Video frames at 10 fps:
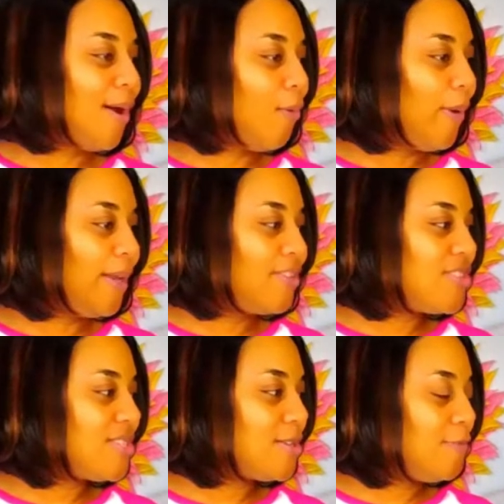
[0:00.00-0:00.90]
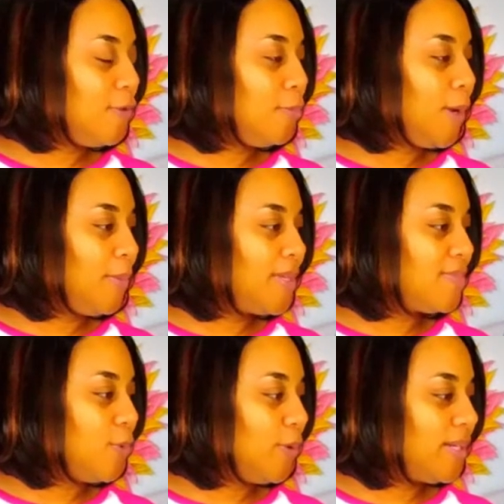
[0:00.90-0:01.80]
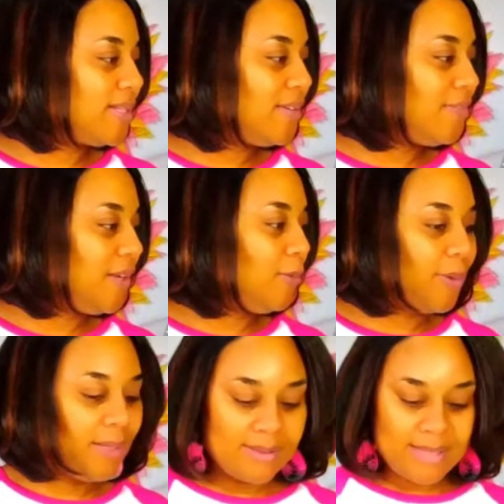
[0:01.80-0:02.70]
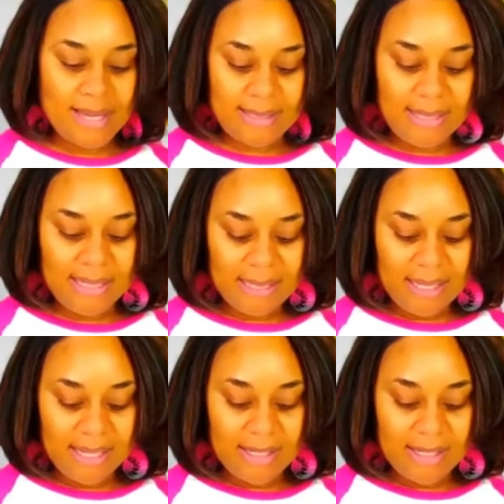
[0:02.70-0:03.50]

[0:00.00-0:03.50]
I'll wait just a few moments more to see if anyone else has anything.